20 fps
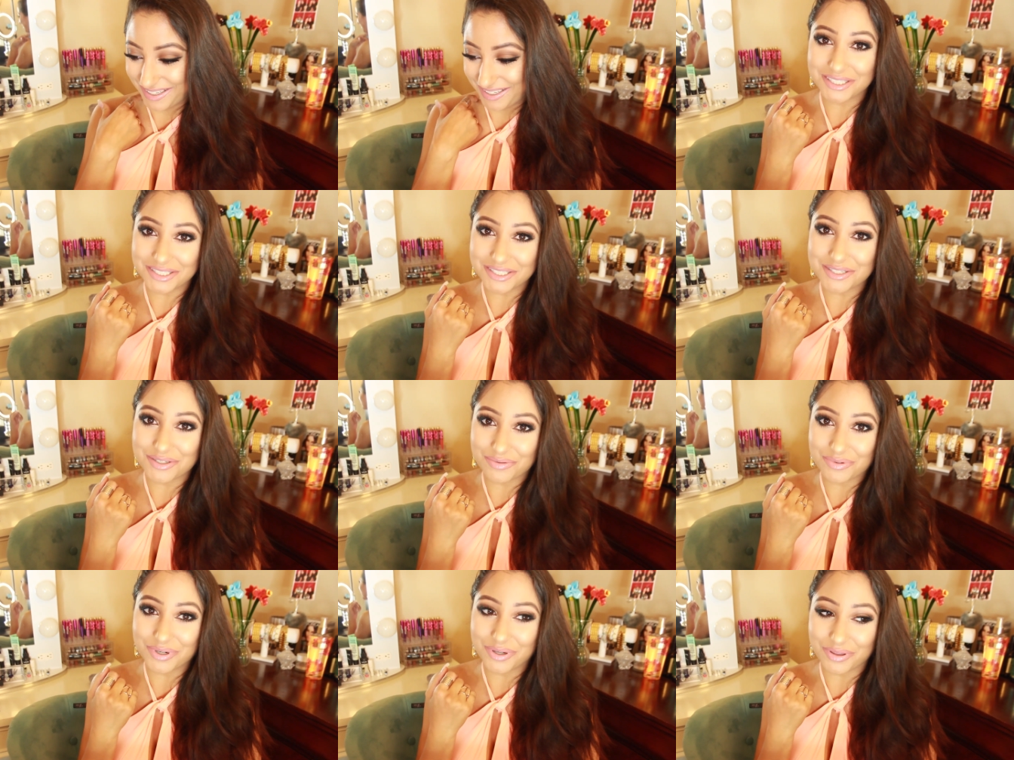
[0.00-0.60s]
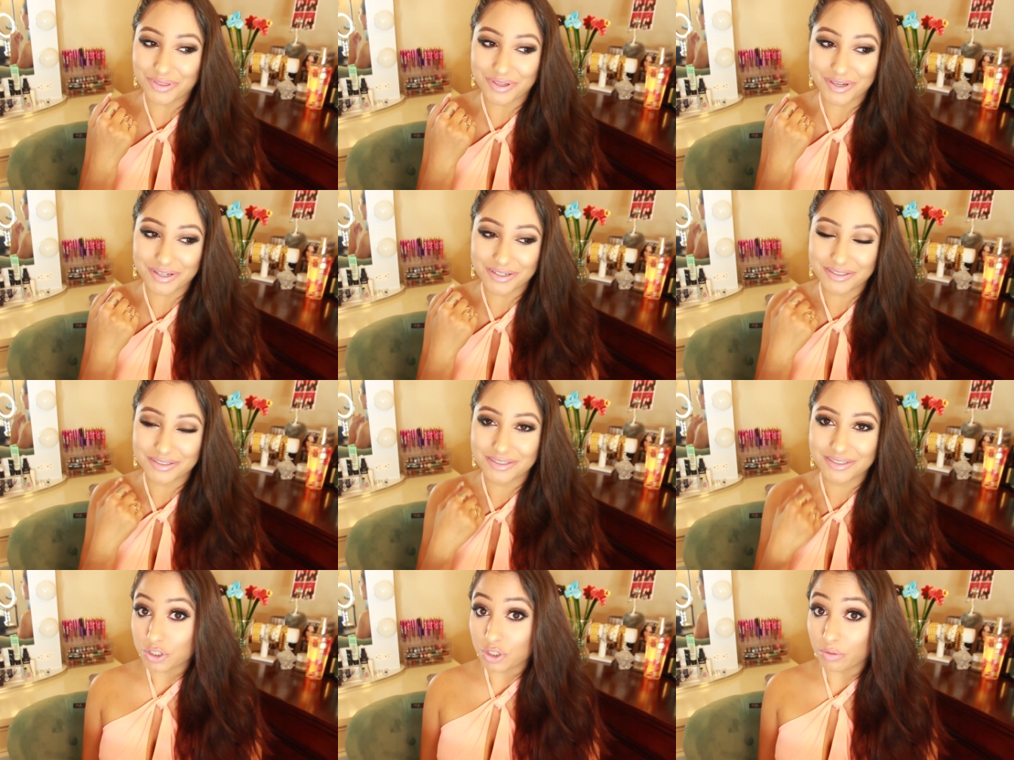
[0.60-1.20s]
This is a real thing.
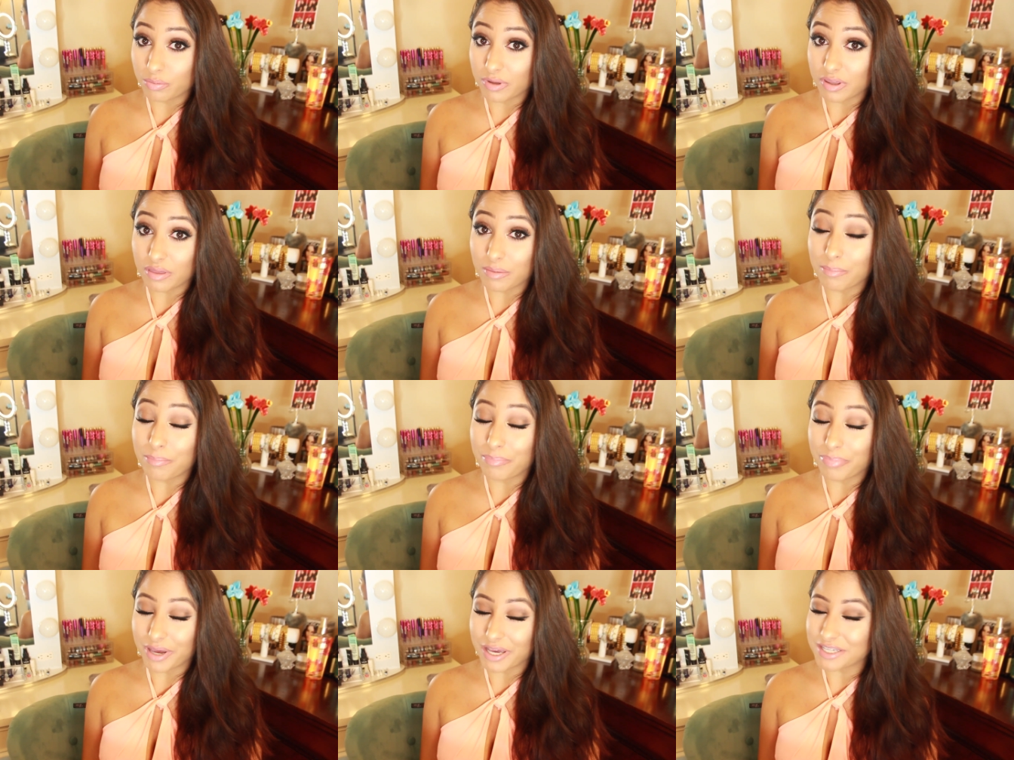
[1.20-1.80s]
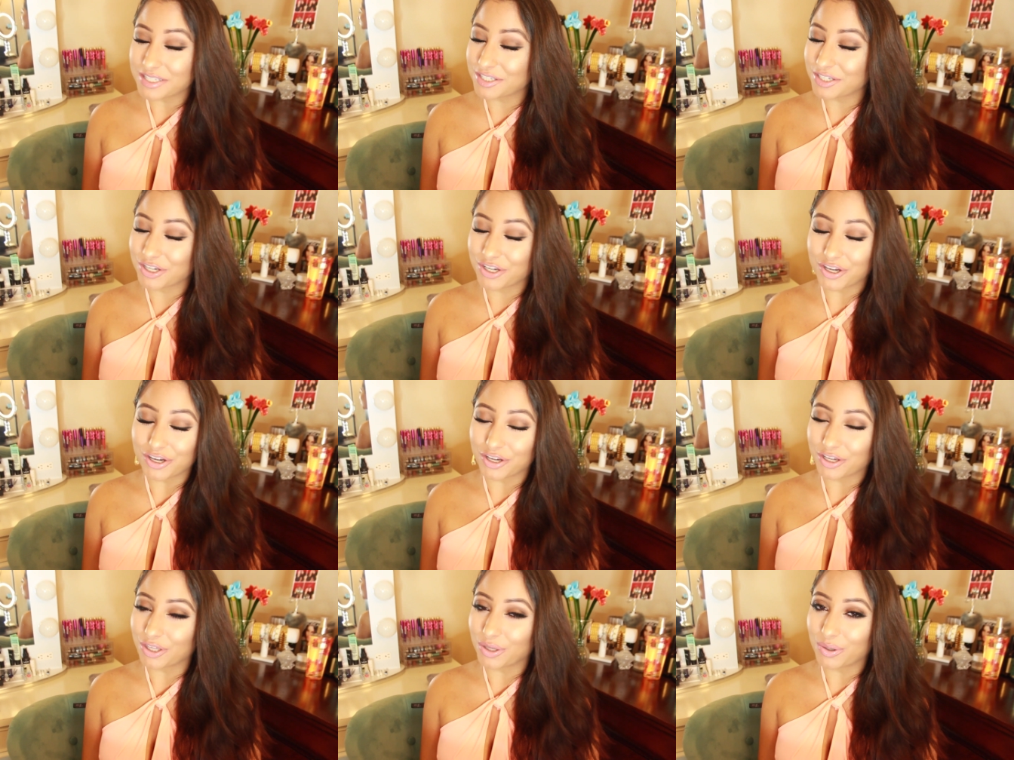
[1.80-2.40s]
She'll be the best
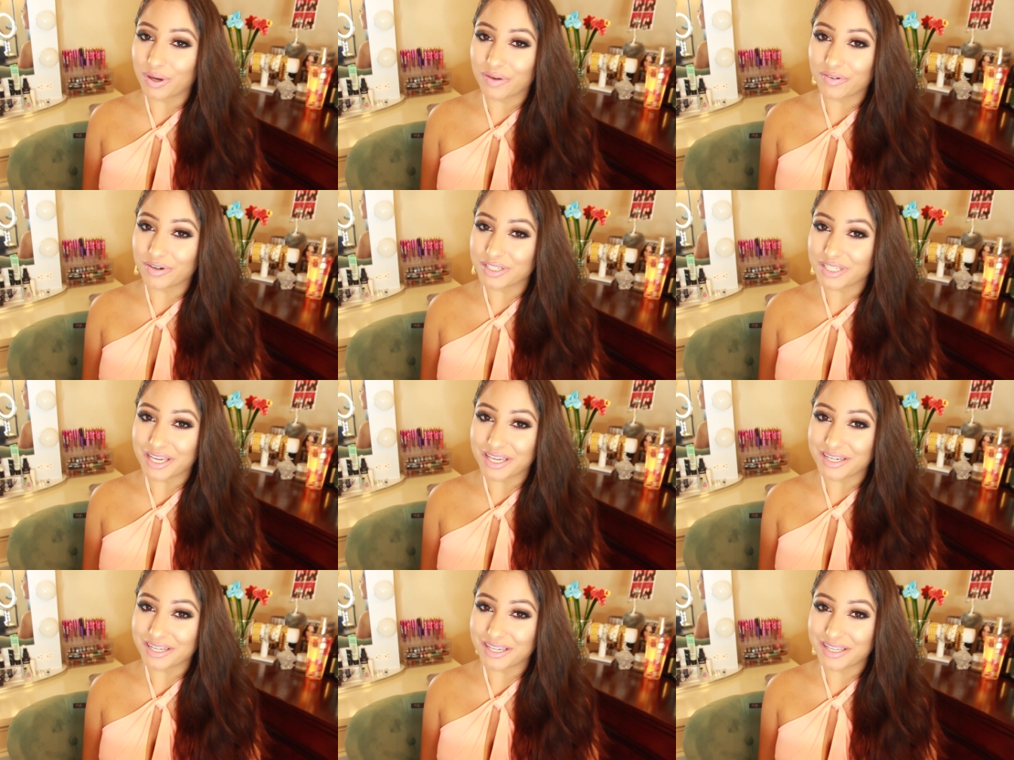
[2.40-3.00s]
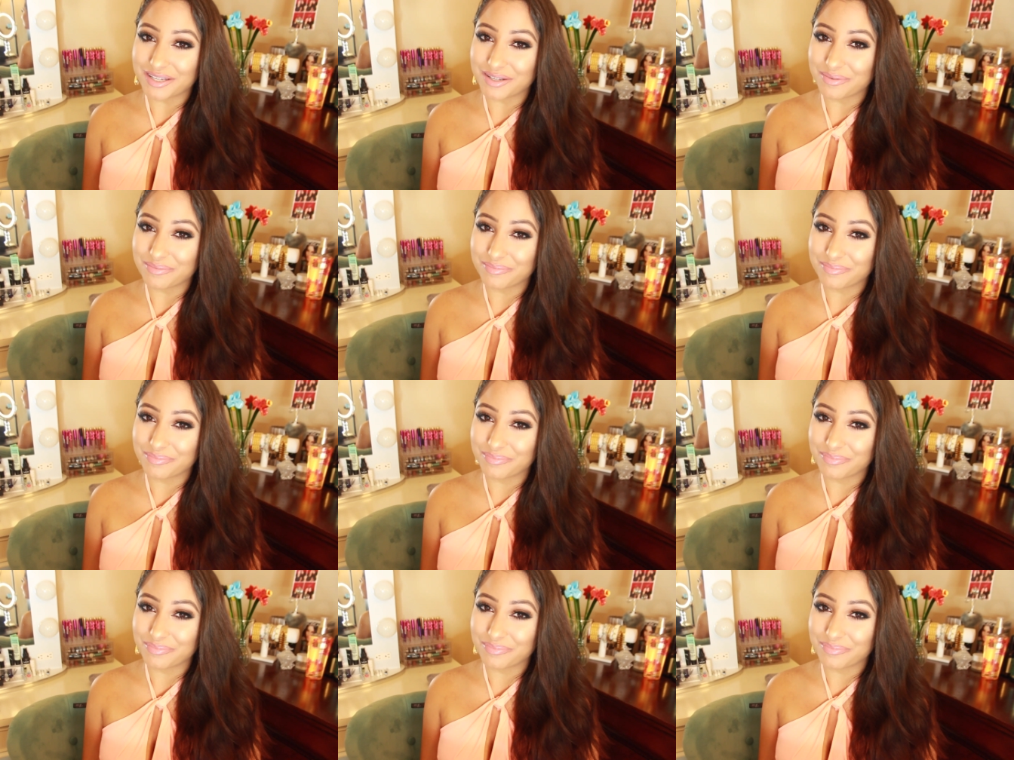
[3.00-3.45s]
cook you ever dated.